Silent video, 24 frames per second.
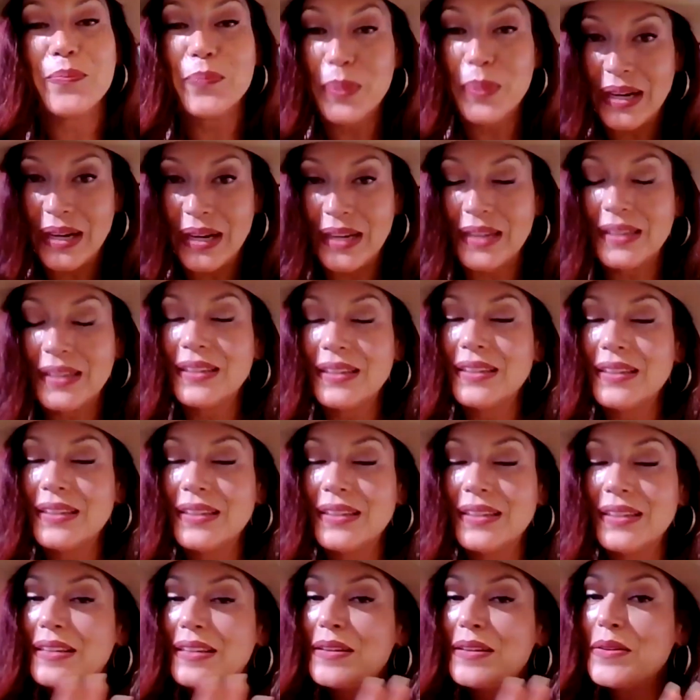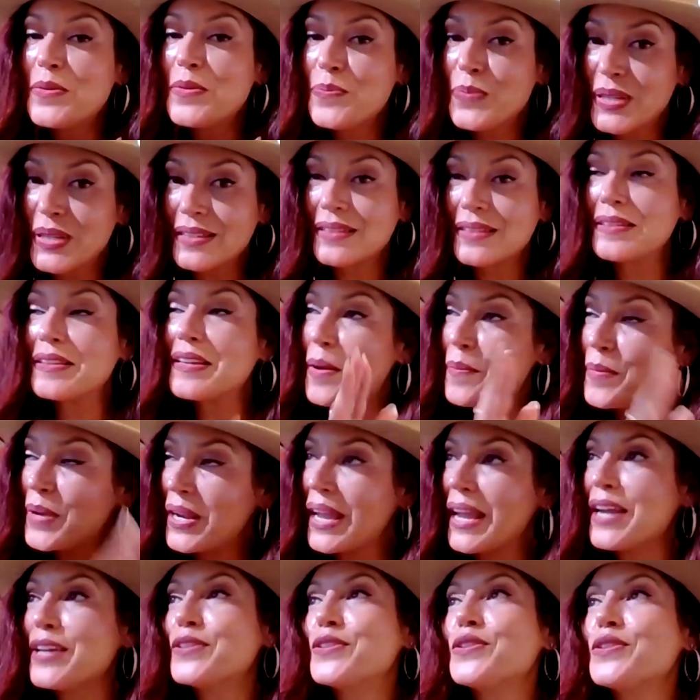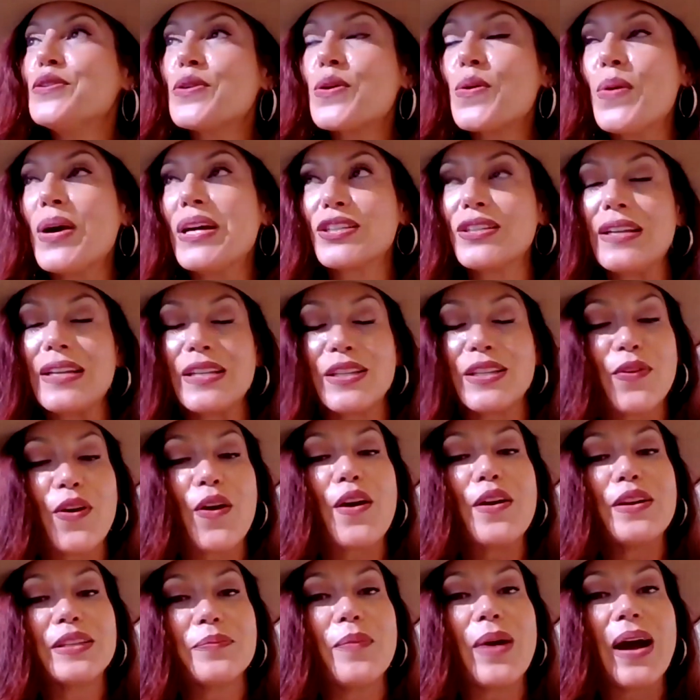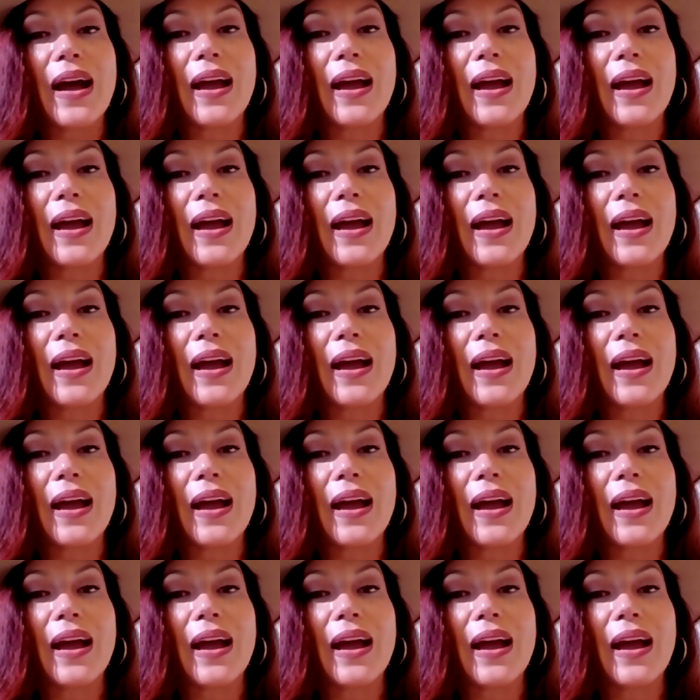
But I'm going to answer your question as far as my